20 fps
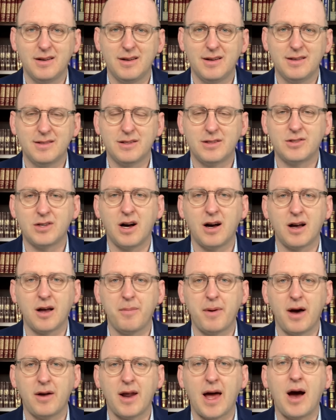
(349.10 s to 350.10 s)
to talk
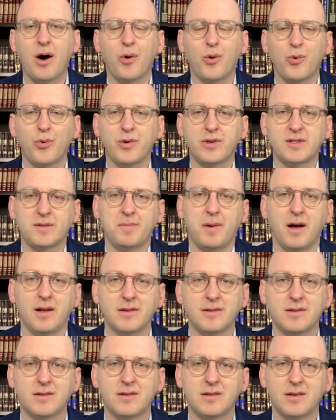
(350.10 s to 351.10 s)
about our
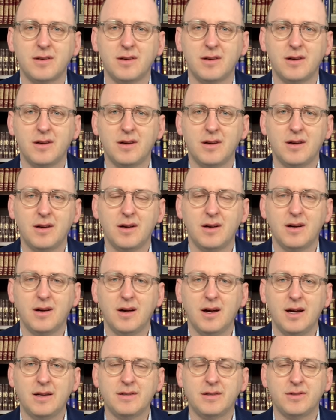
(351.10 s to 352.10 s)
response
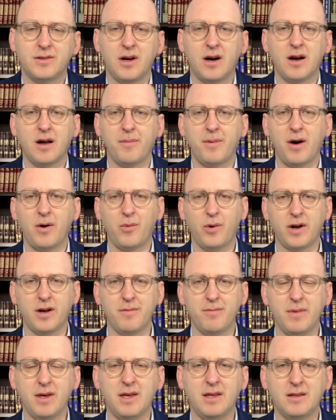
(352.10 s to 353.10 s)
and to talk about what it
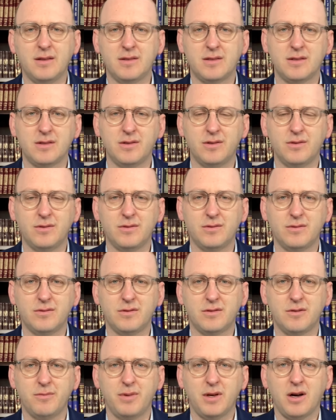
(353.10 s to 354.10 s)
means to,
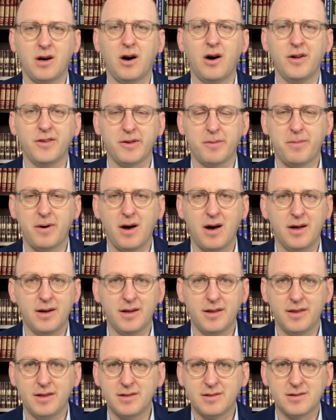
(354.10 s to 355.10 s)
to be called upon
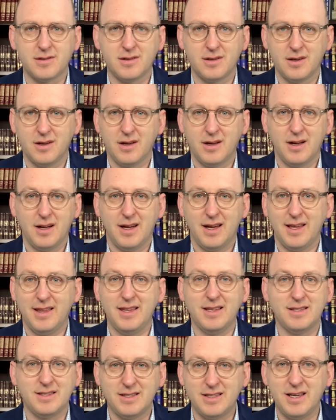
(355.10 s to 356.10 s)
in this, in
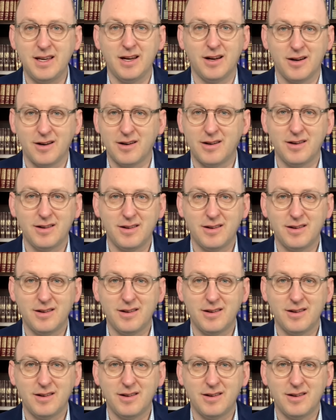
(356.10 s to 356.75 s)
this year,